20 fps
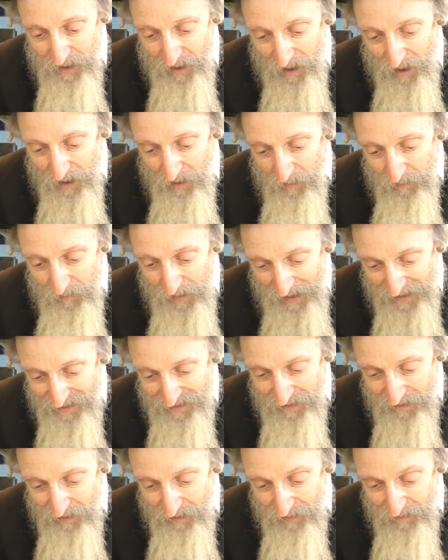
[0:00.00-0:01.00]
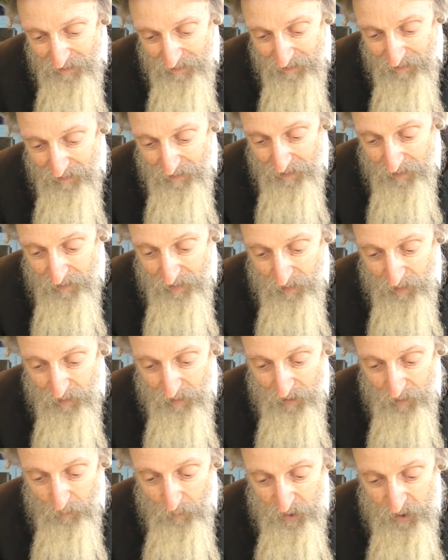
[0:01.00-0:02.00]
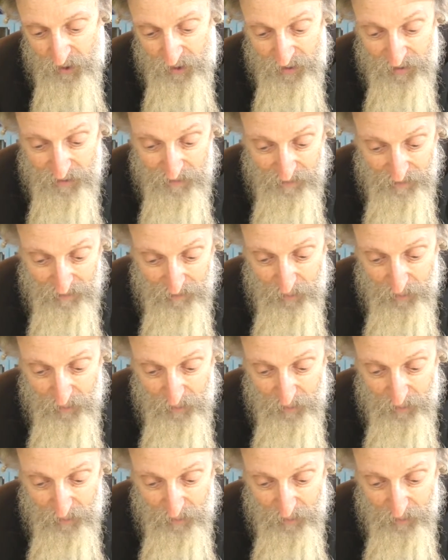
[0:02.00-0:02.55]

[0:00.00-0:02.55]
of Eser, which is